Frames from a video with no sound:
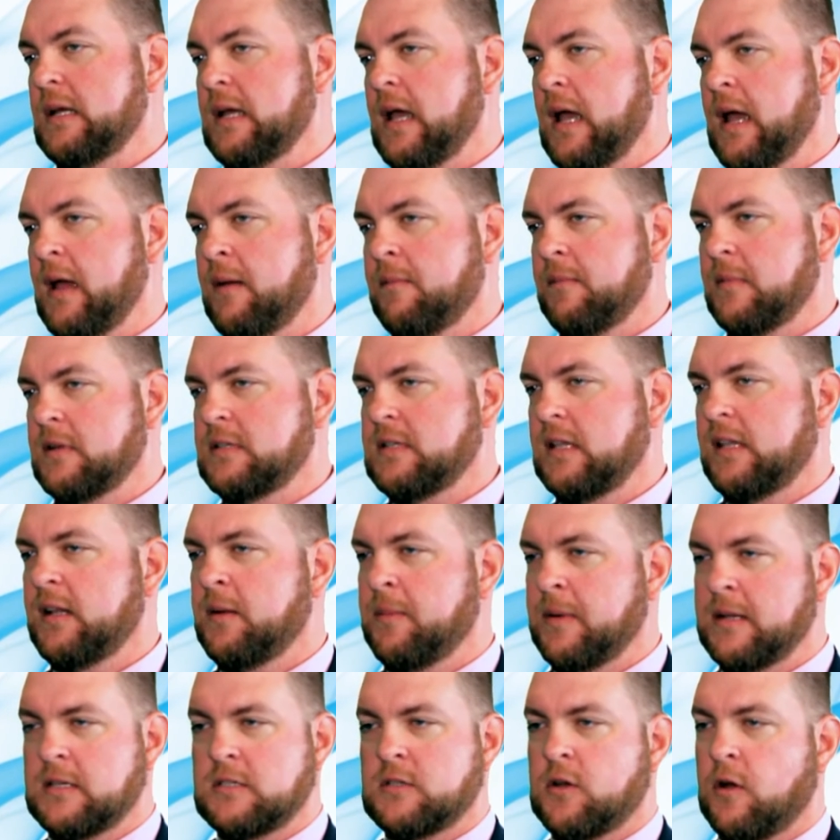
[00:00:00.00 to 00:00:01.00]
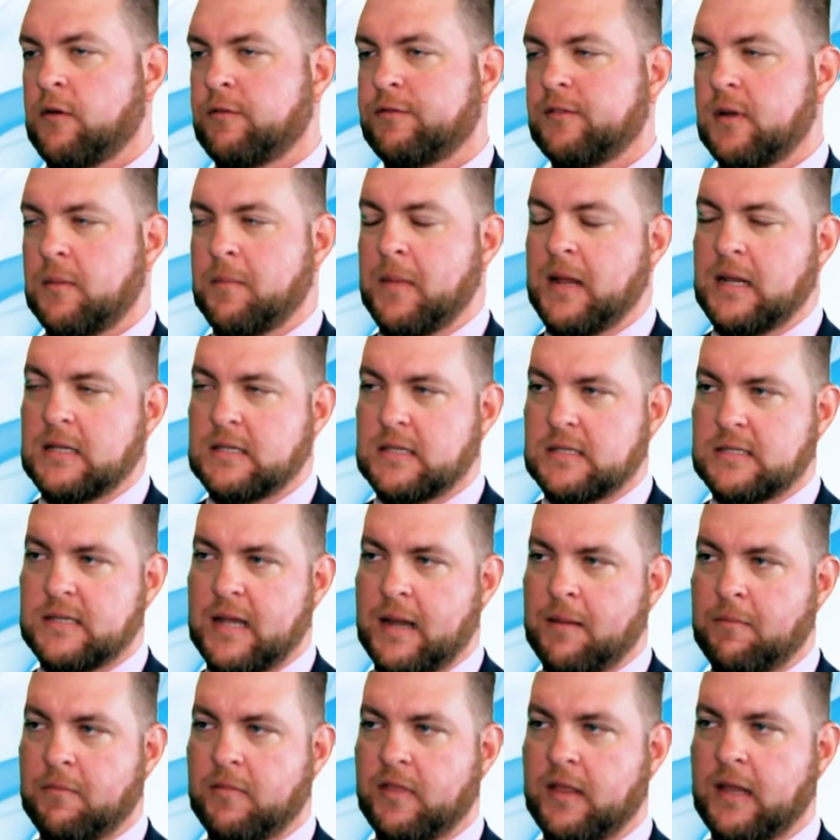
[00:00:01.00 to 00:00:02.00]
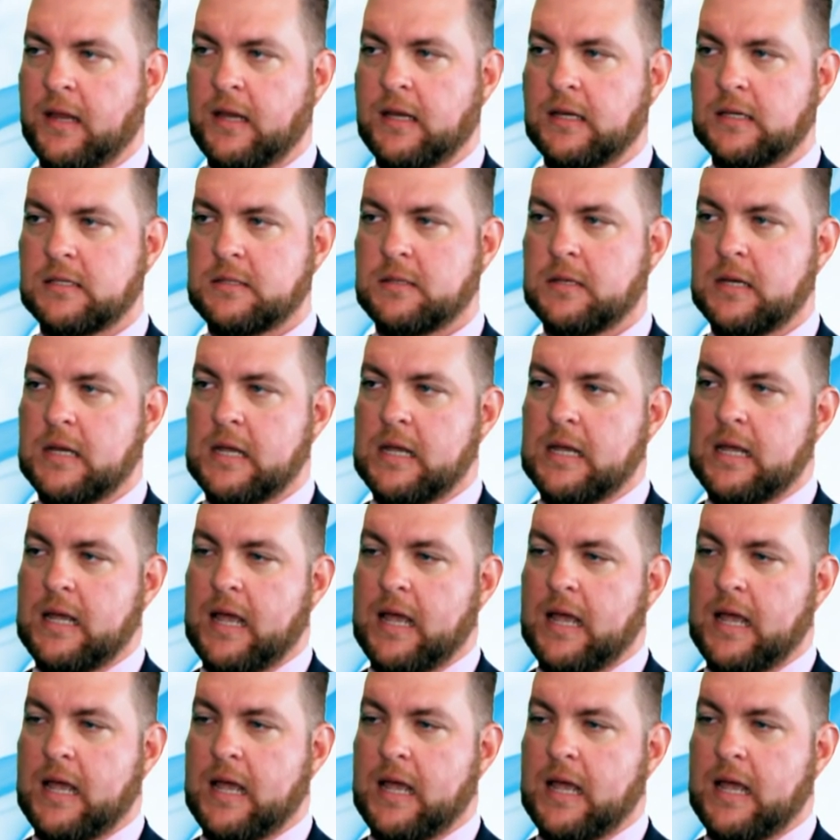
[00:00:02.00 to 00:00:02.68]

um, it's a little bit softer, means the same things.